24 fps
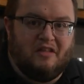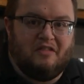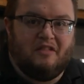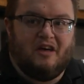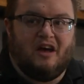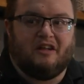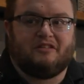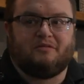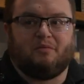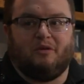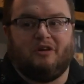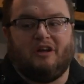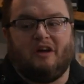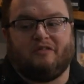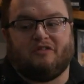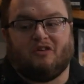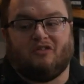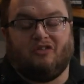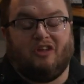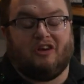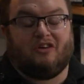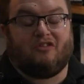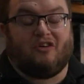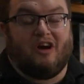That's when you have to
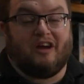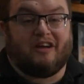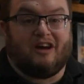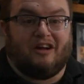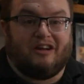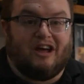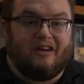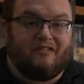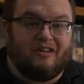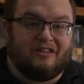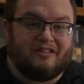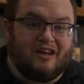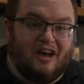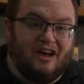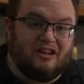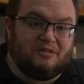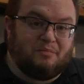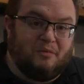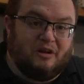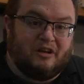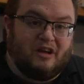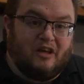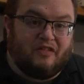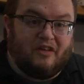really crank out
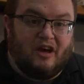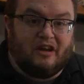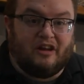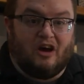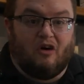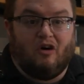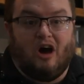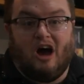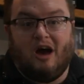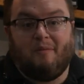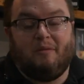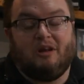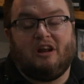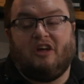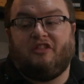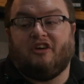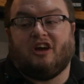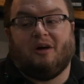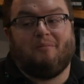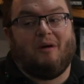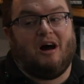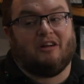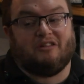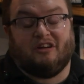advertisement and get that out. I mean, I
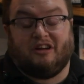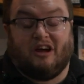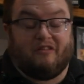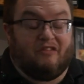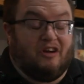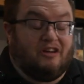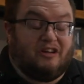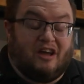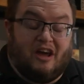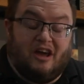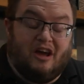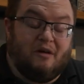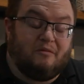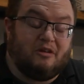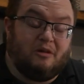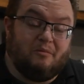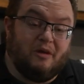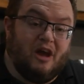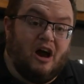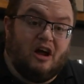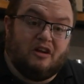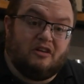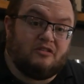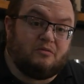think about it every day. I'm going to
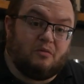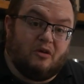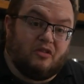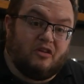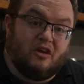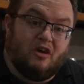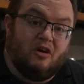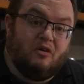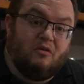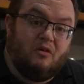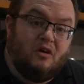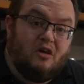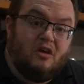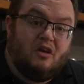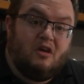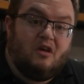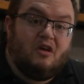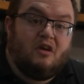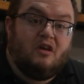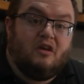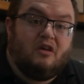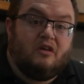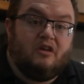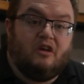be honest with you.
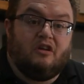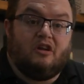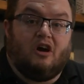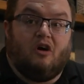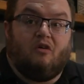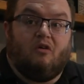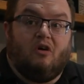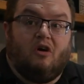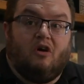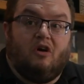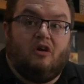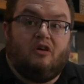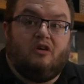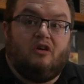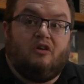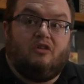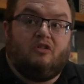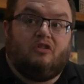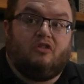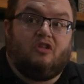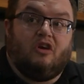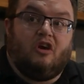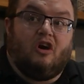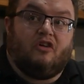
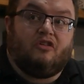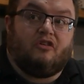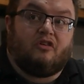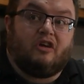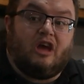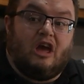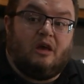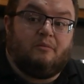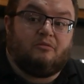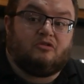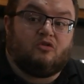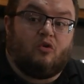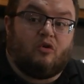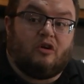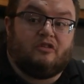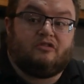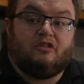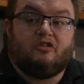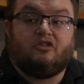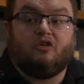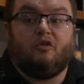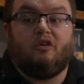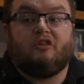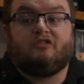The other game store
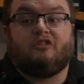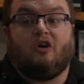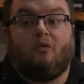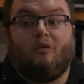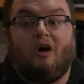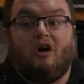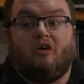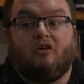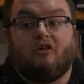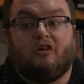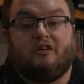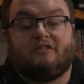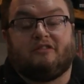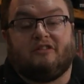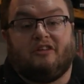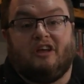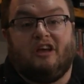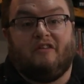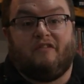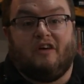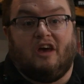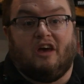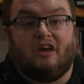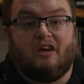isn't doing so well, or it's
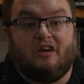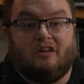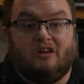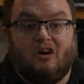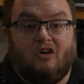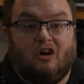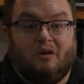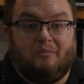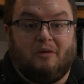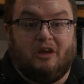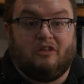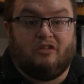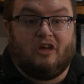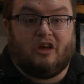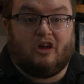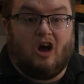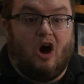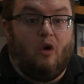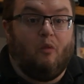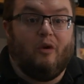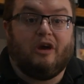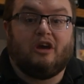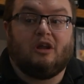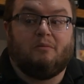leaving. Like,
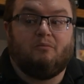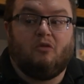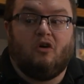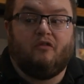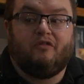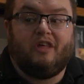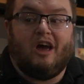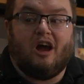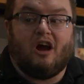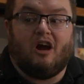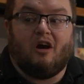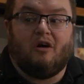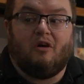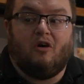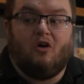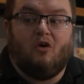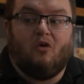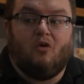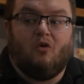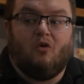oh, we can move there.